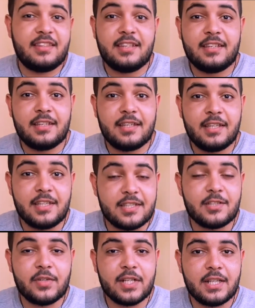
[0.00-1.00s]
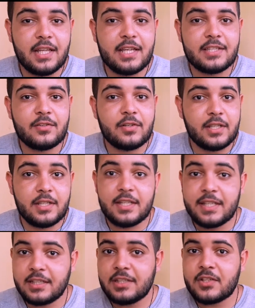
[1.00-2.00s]
the history class or in the
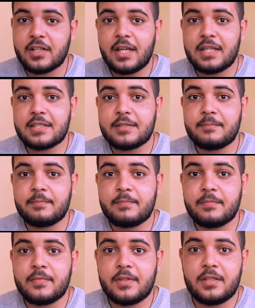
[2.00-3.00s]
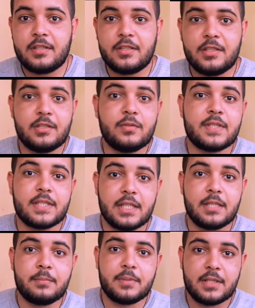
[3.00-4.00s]
English class, you
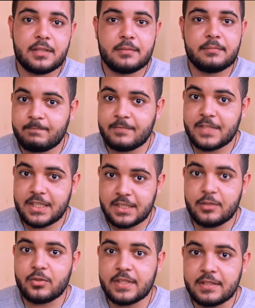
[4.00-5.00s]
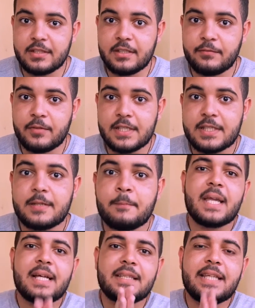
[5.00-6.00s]
sleep. You see the difference?
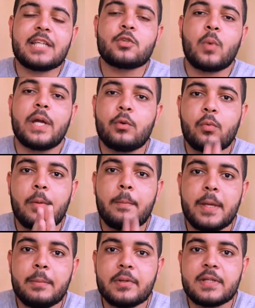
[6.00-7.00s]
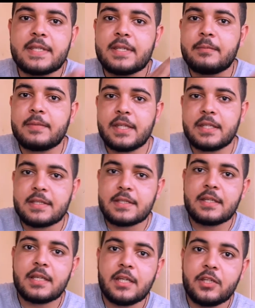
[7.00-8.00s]
That's why you remember some
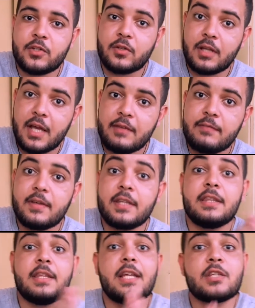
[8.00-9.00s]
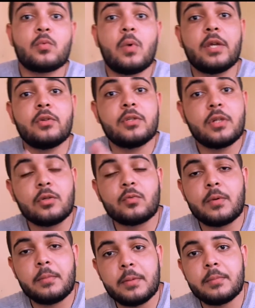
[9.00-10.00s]
things in your life, and that's why you don't
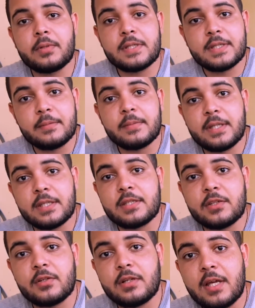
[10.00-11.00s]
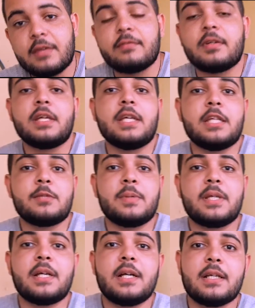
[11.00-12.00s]
remember some things in your life. It's
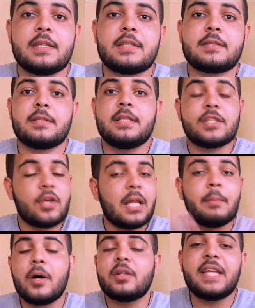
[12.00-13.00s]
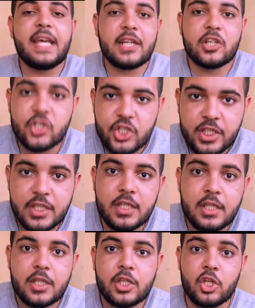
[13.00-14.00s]
because it's all about the energy
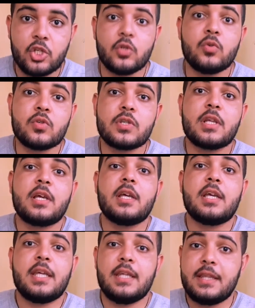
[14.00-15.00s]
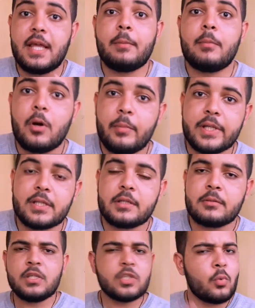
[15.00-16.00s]
you used in that moment.
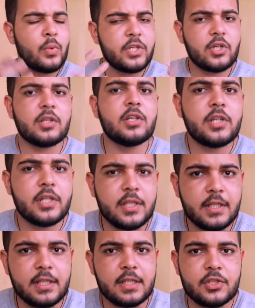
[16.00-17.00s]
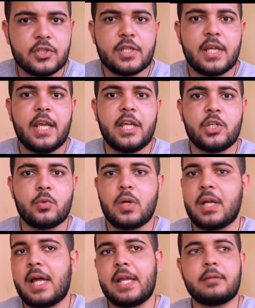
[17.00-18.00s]
So when you're learning English and you are
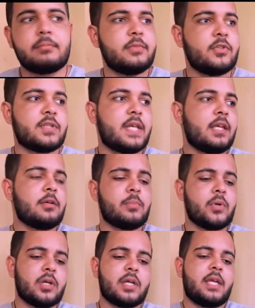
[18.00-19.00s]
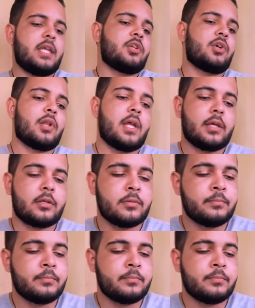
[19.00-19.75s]
like, you take a book and you're like,